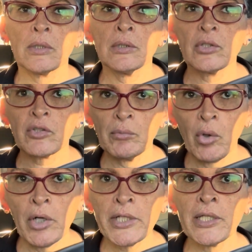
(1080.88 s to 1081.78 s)
this
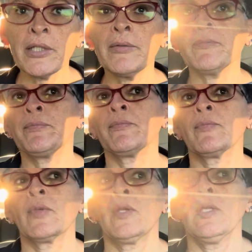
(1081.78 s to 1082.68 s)
morning
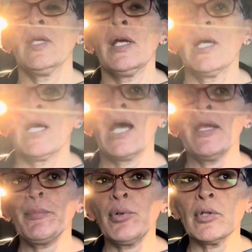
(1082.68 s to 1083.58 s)
I
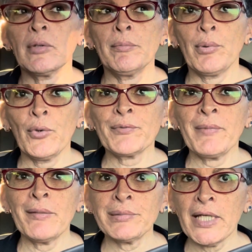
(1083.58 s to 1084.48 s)
put both
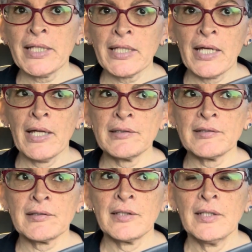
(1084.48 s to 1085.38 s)
my black cats